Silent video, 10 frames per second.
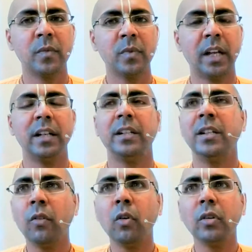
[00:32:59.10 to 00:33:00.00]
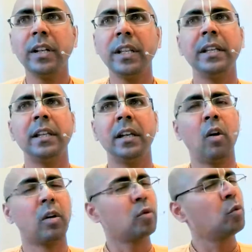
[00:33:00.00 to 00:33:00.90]
that a devotee
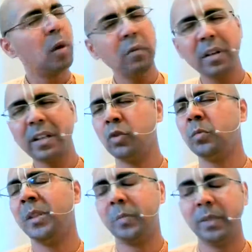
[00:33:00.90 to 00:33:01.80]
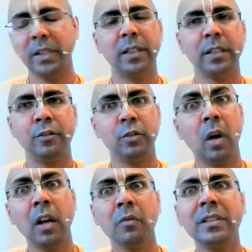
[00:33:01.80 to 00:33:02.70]
or whoever you may be, you should
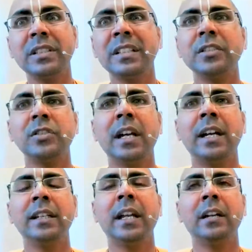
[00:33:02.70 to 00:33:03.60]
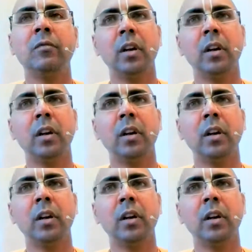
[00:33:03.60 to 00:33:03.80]
always understand that